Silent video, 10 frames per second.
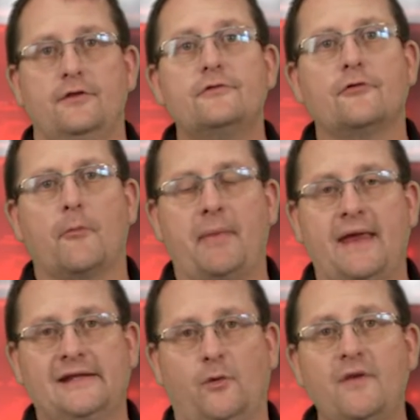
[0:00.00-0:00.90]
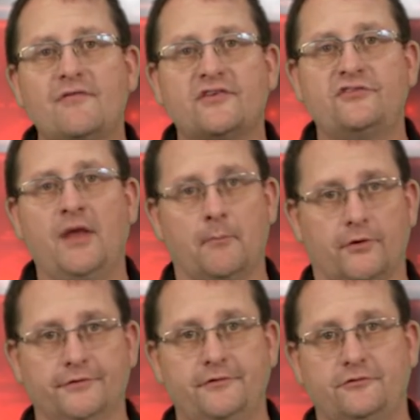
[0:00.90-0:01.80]
So the panel we've
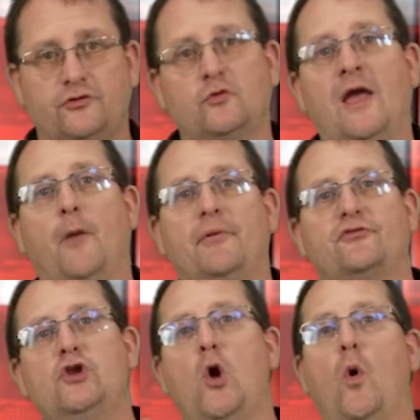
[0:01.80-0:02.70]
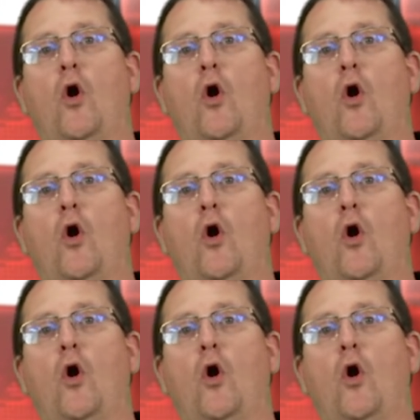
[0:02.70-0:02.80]
assembled to help us go